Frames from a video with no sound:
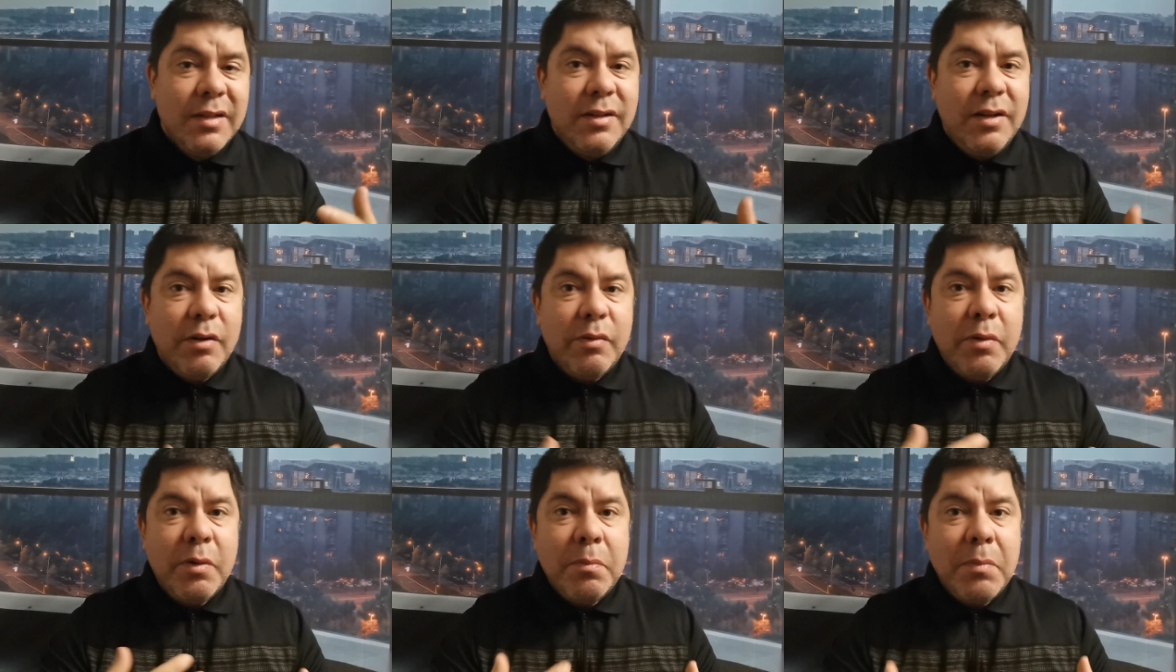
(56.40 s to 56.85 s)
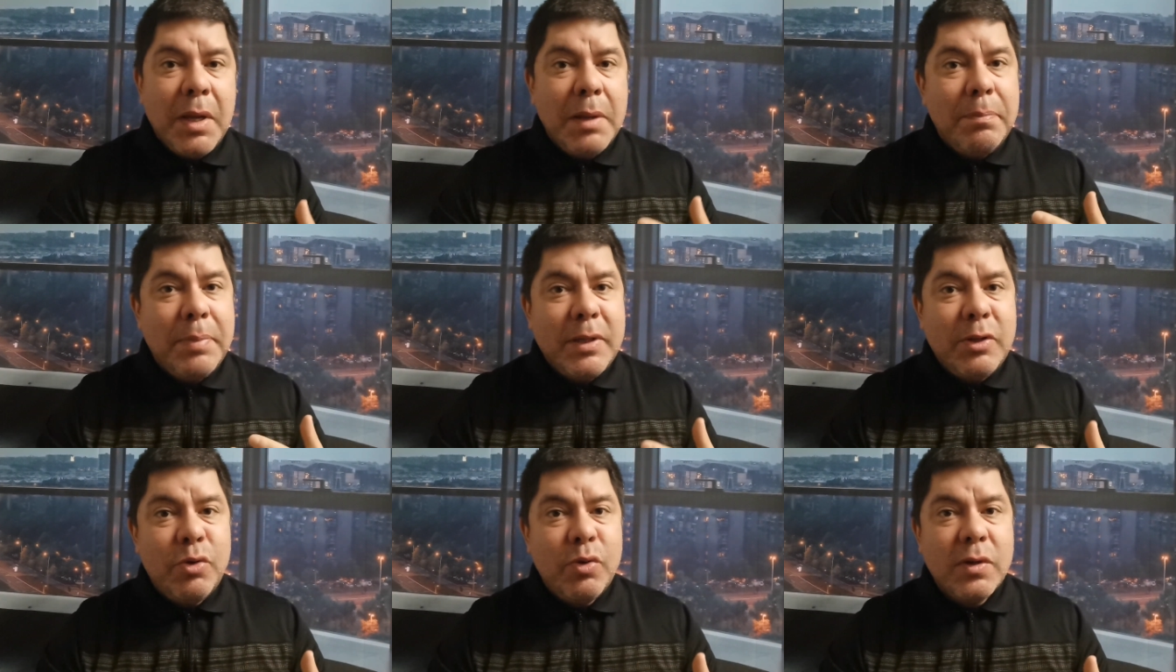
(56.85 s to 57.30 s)
Ethereum
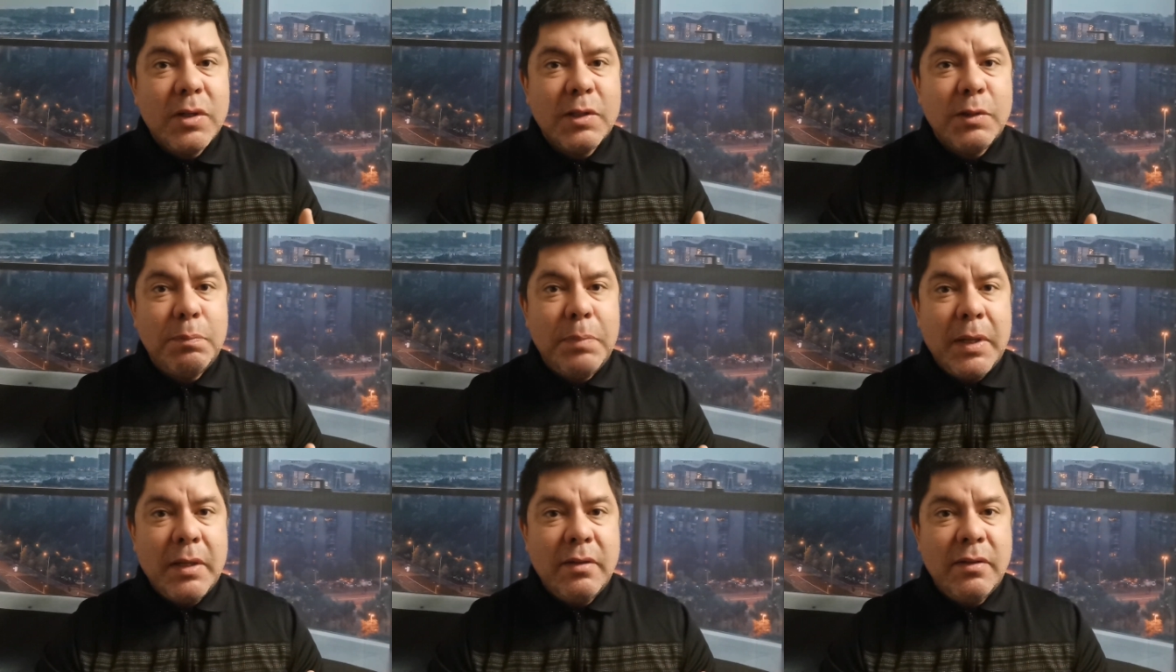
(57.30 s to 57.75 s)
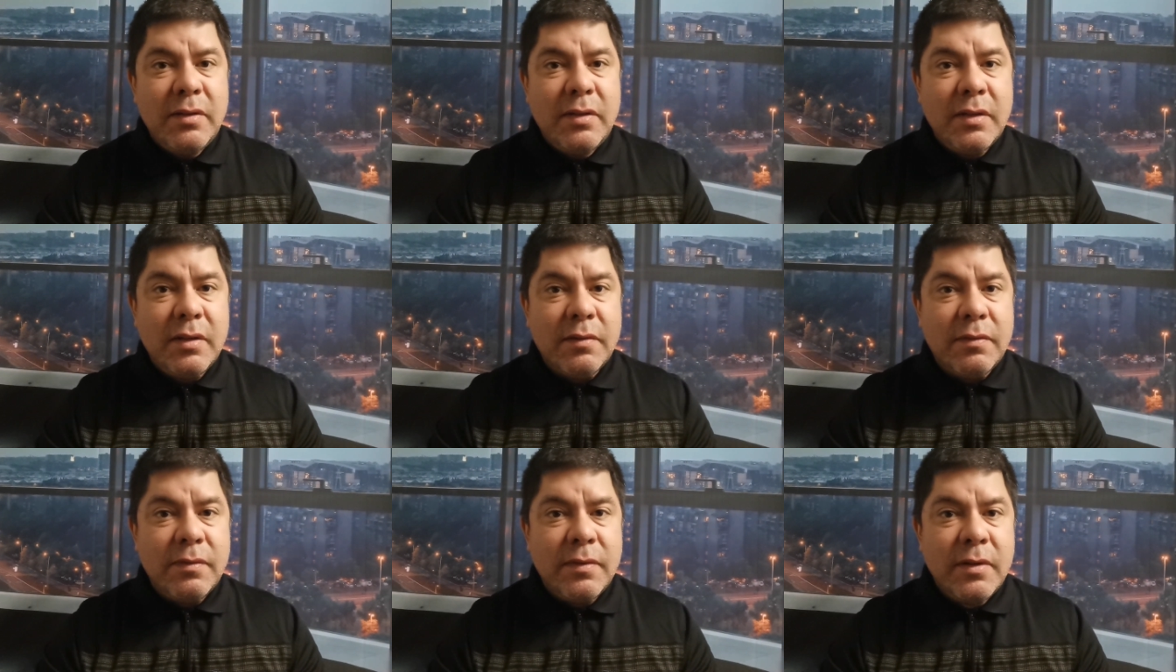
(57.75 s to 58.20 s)
might be too
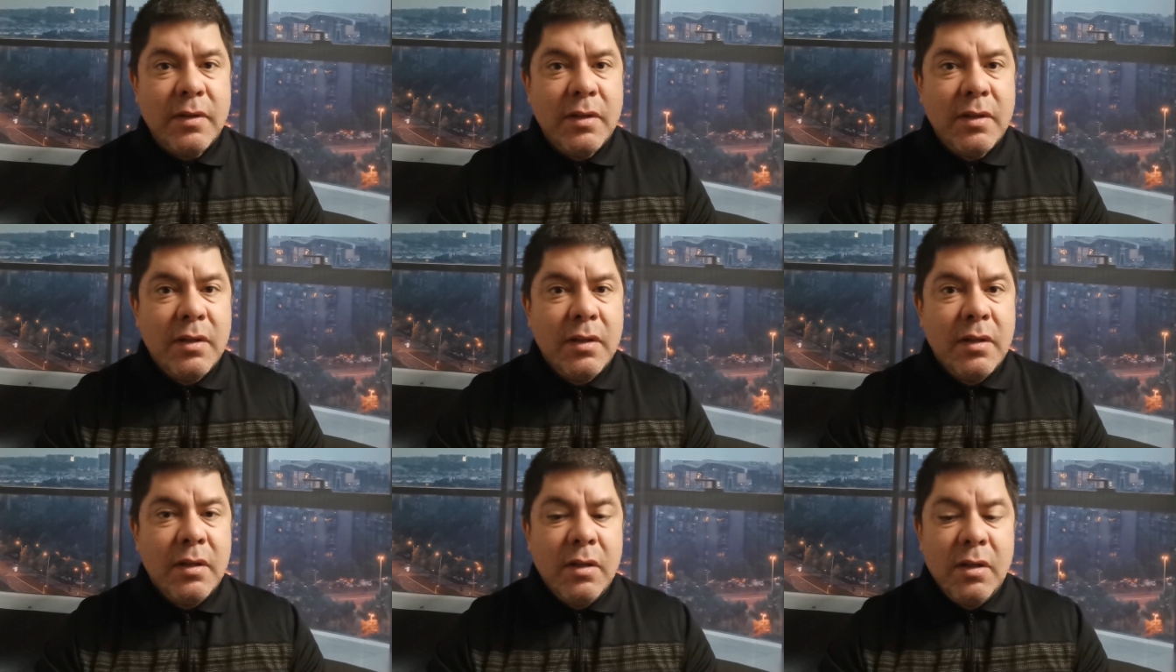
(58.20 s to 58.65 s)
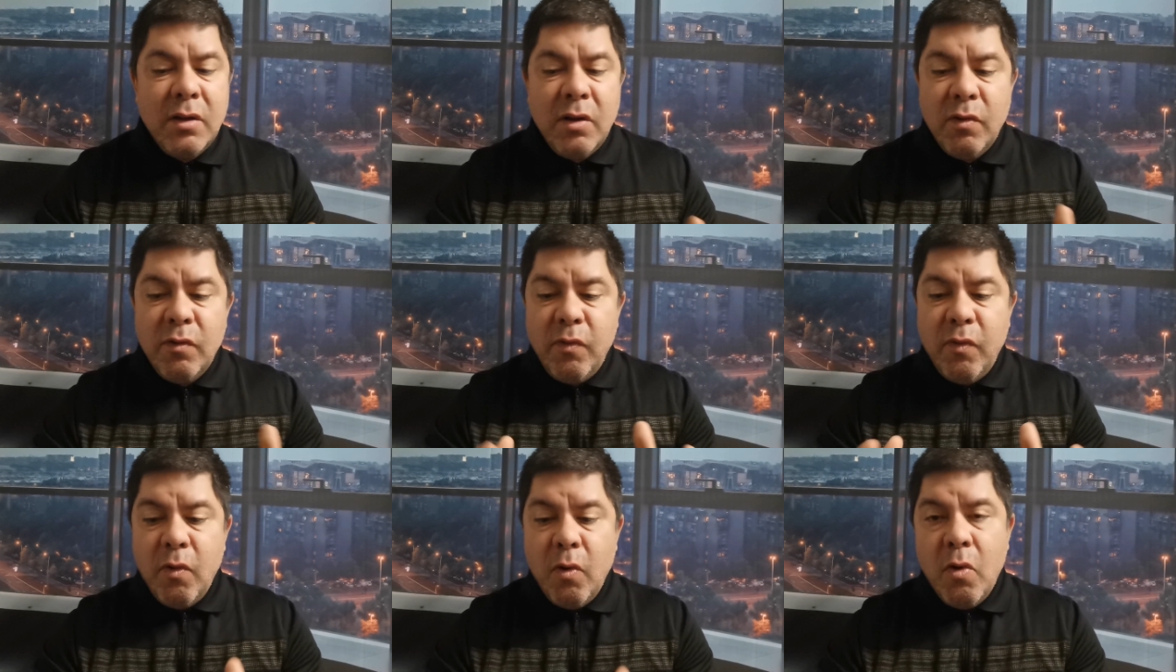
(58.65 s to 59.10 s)
expensive
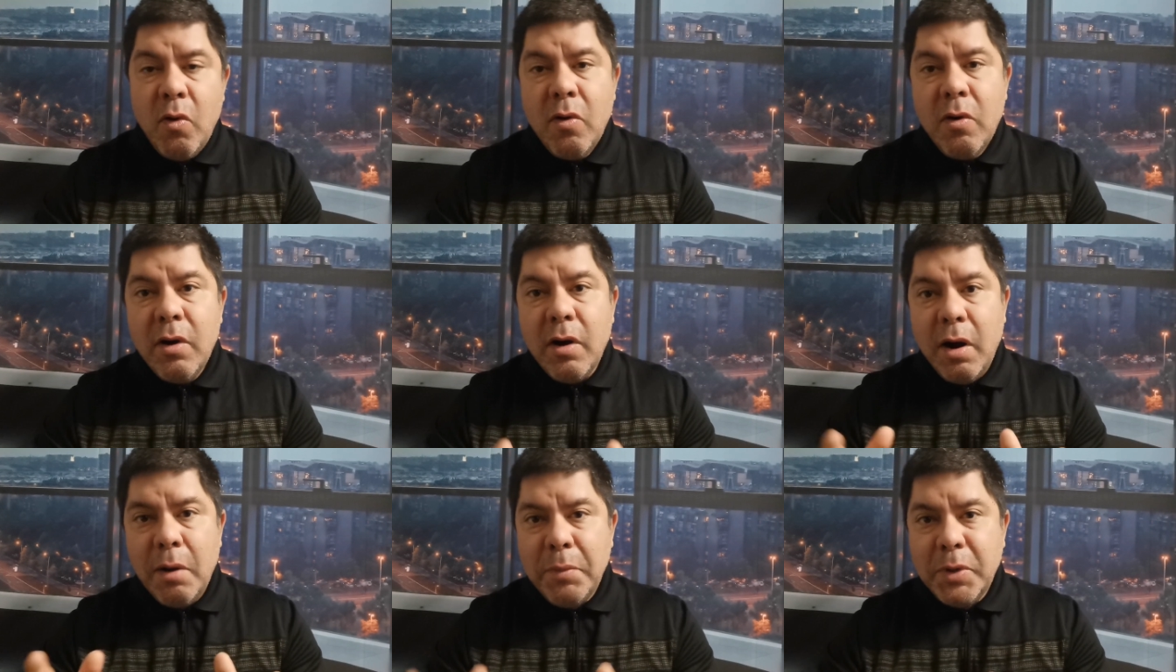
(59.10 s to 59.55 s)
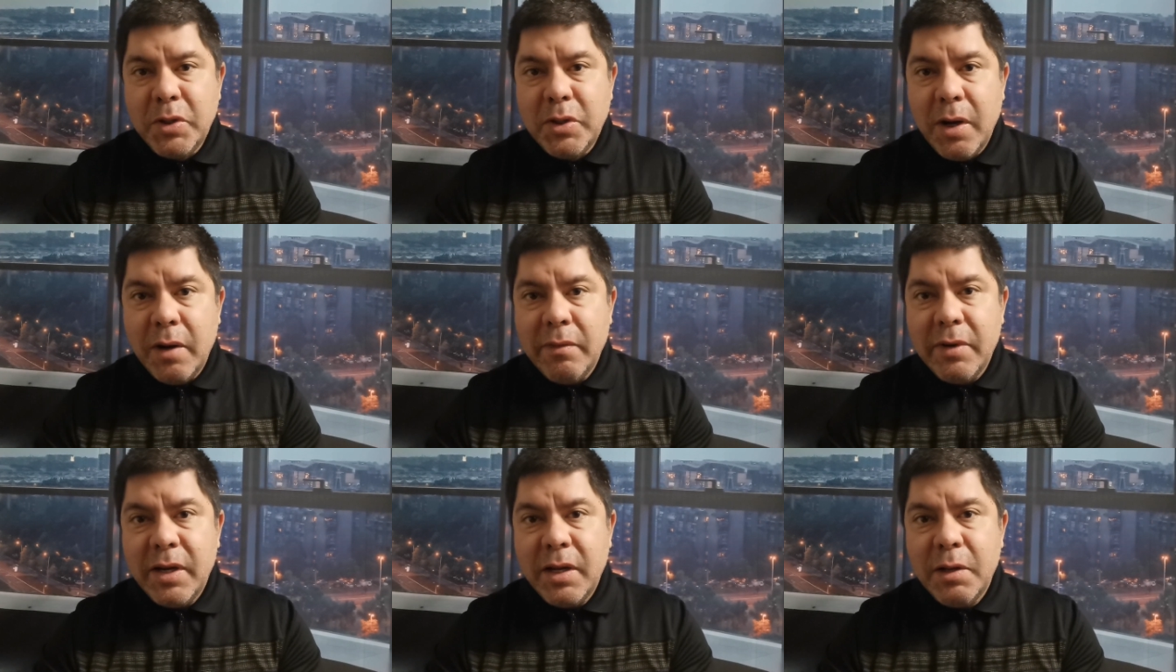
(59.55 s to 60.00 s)
for a
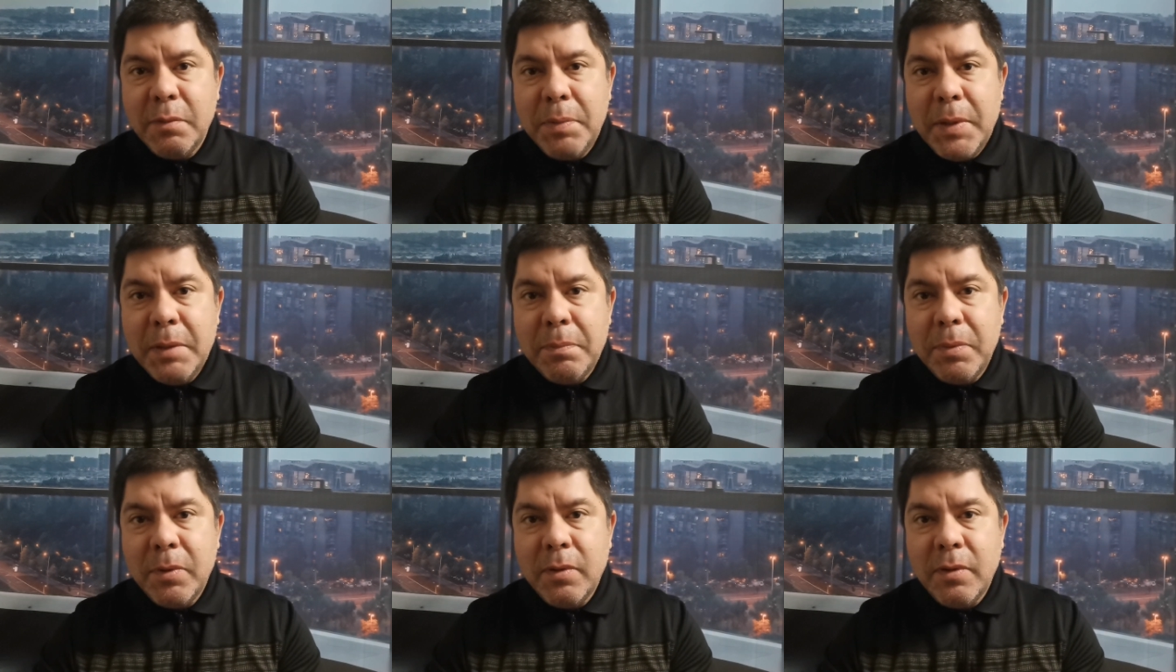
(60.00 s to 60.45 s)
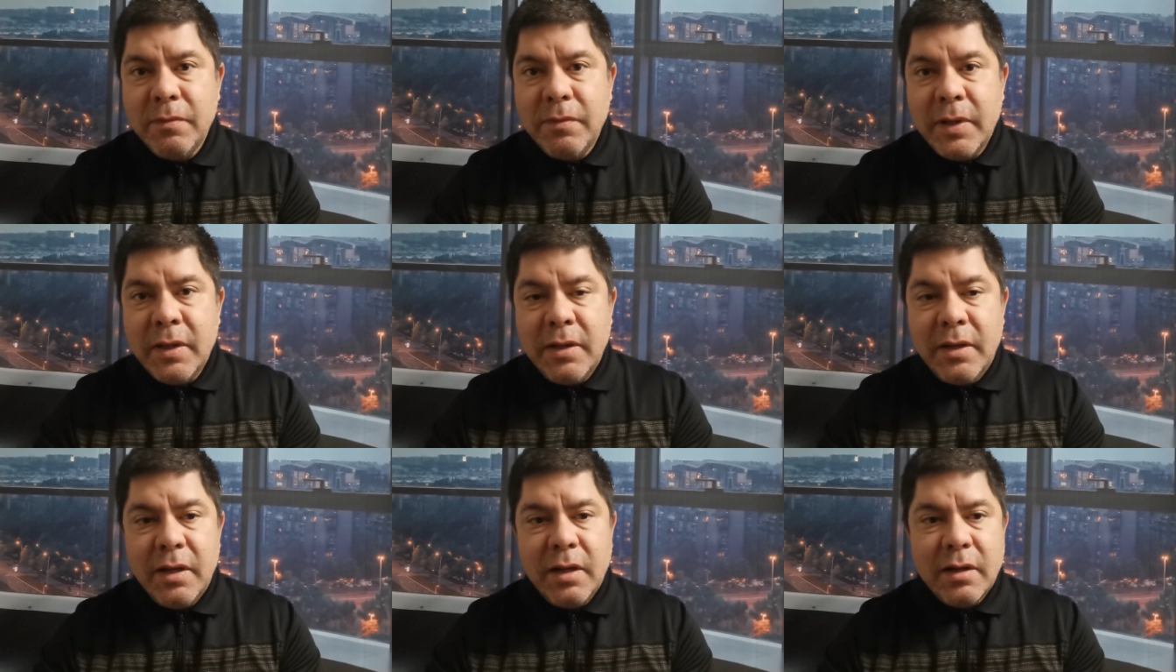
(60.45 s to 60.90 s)
majority of the people of
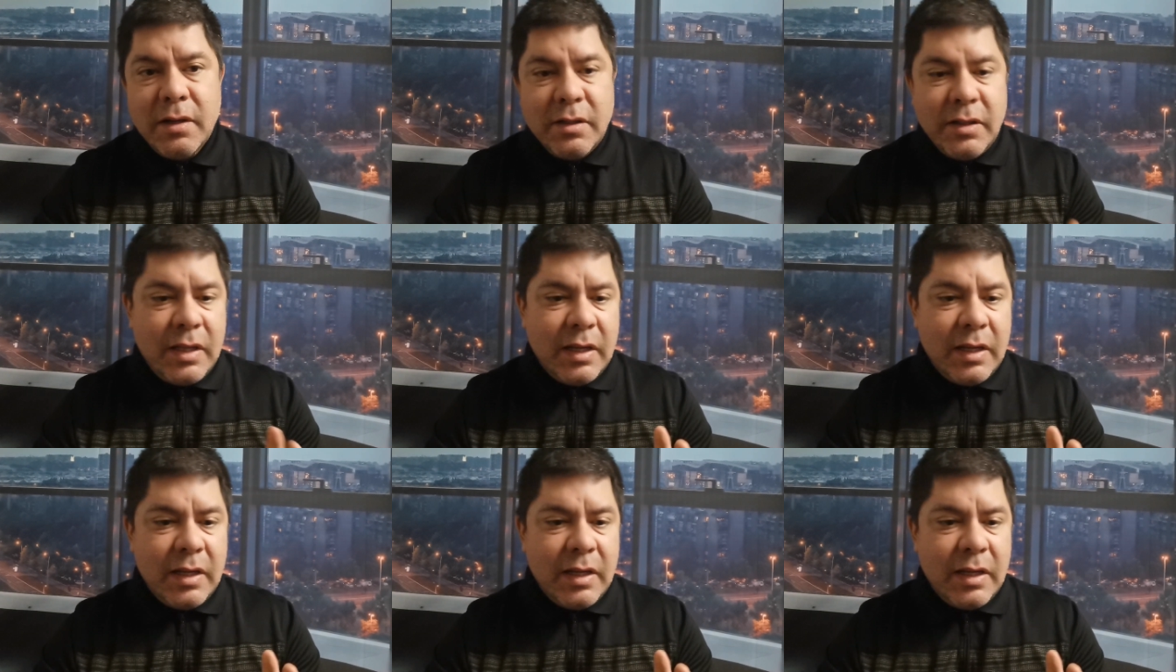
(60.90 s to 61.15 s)
India.